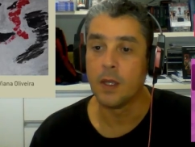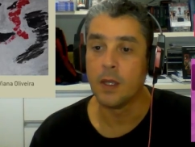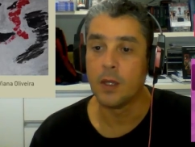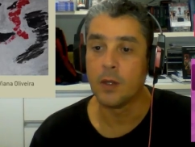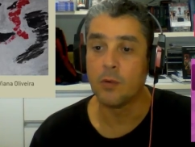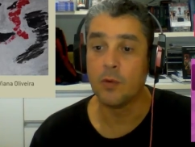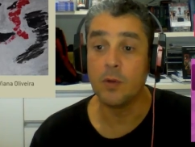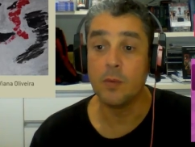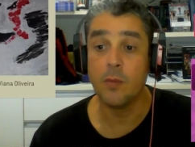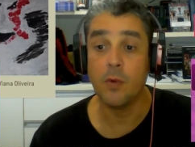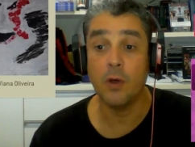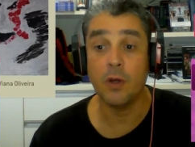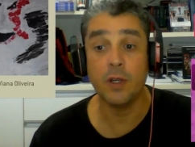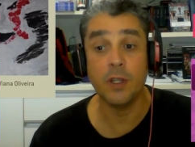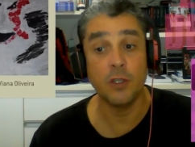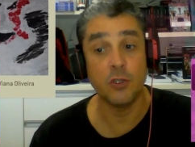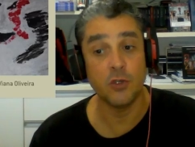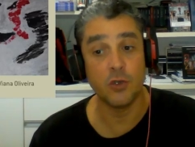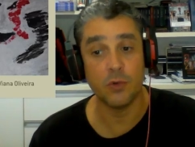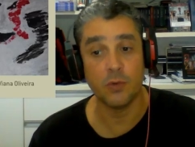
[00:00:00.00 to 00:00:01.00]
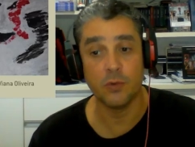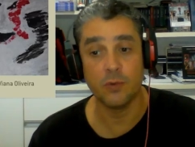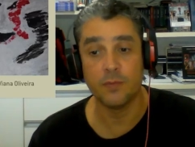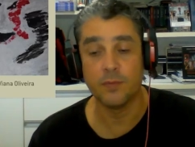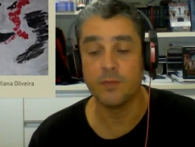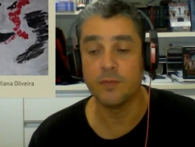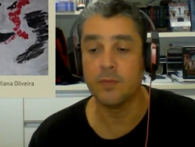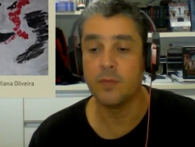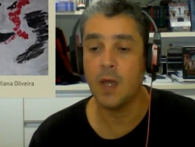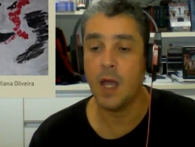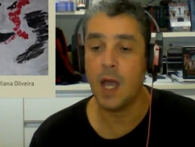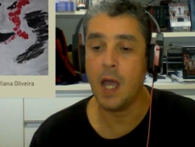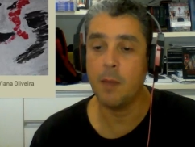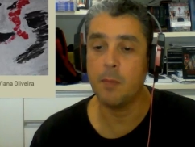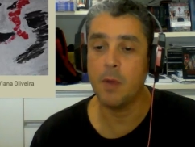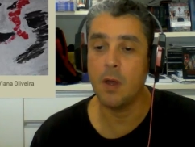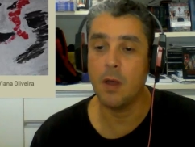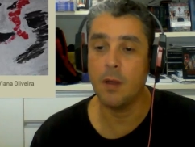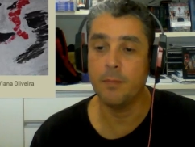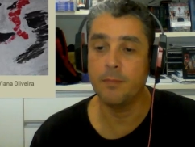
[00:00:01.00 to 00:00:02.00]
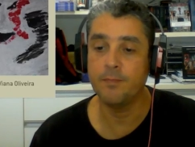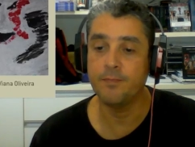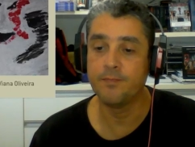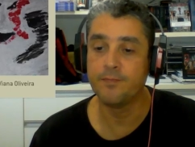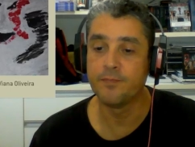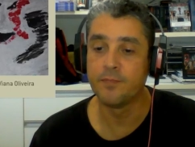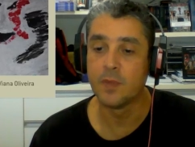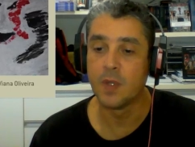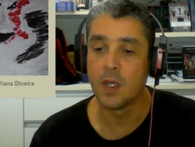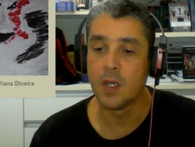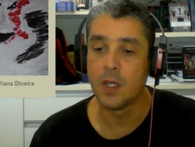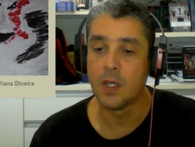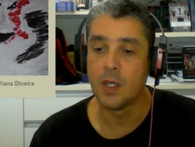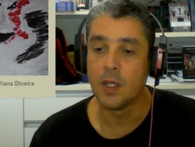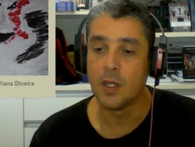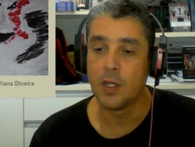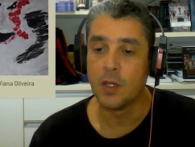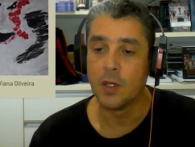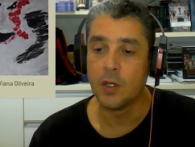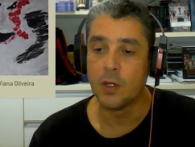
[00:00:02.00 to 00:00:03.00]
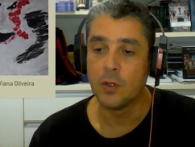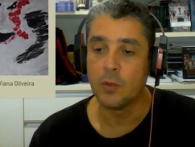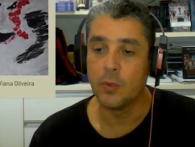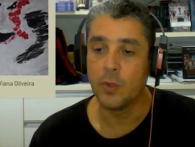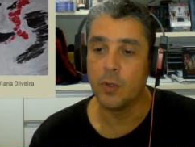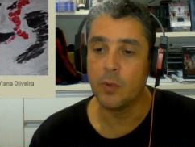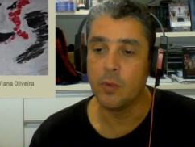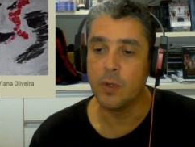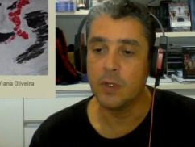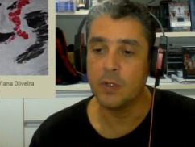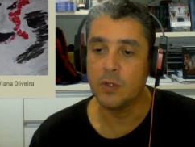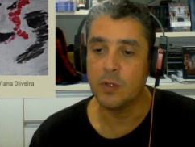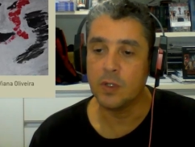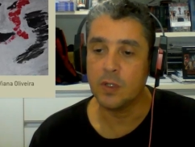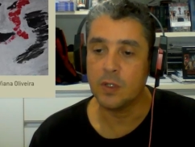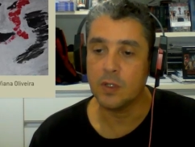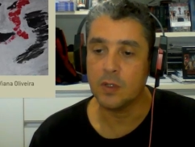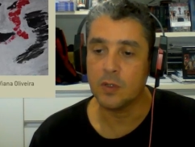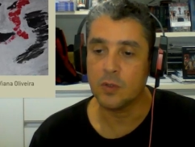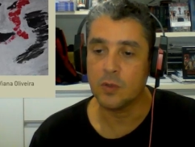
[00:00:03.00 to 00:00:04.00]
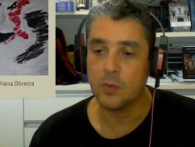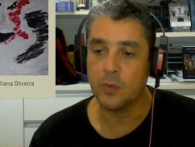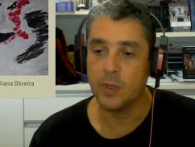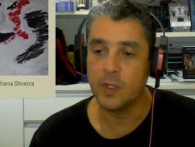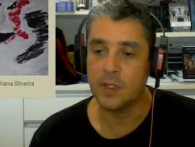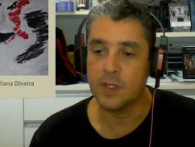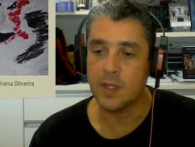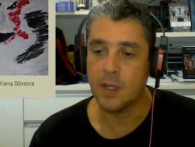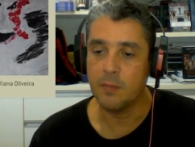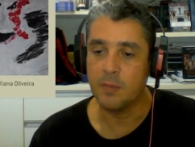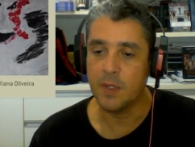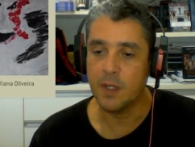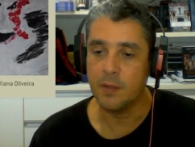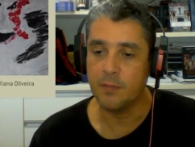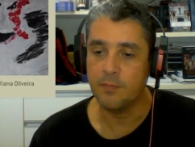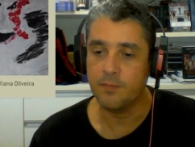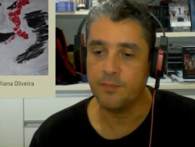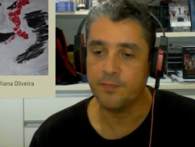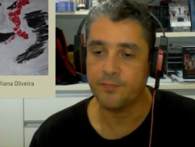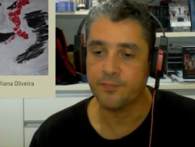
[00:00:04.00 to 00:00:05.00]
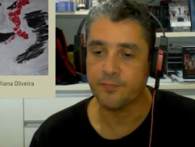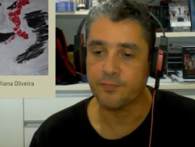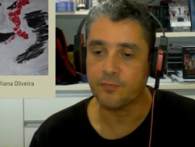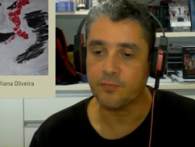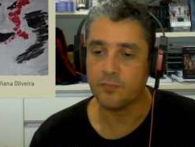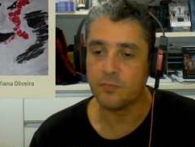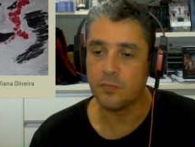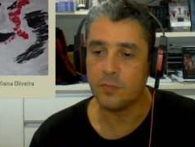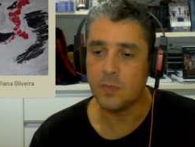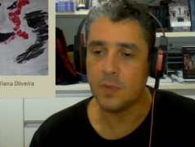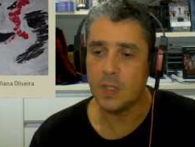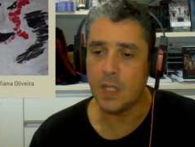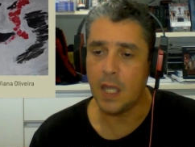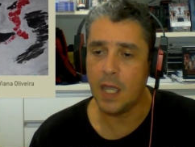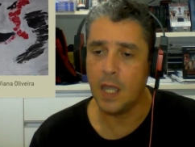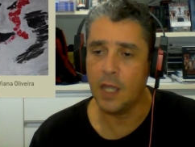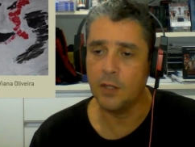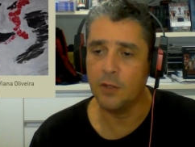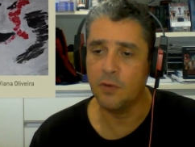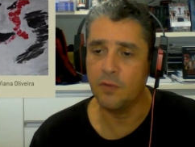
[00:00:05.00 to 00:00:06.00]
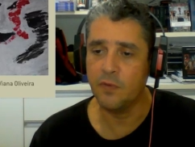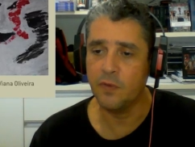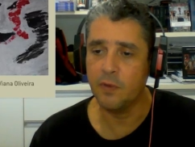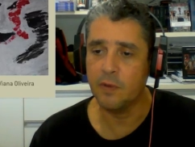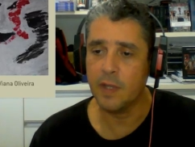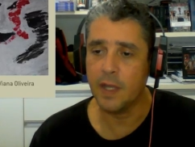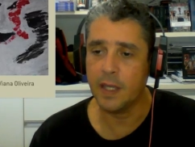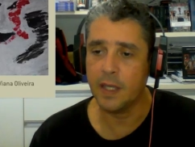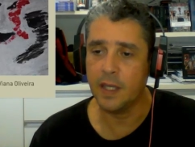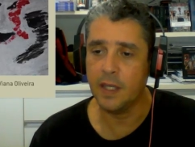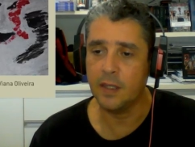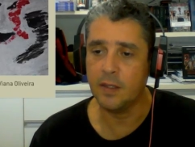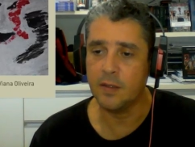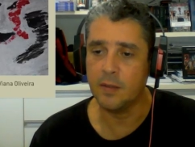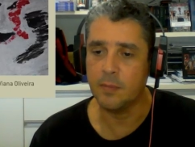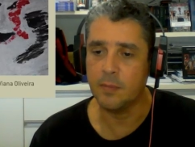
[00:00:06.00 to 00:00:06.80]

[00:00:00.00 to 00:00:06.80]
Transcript: "Good morning, Joe." "Hi, Mom." "Do you want to eat something?" "I don't feel like eating,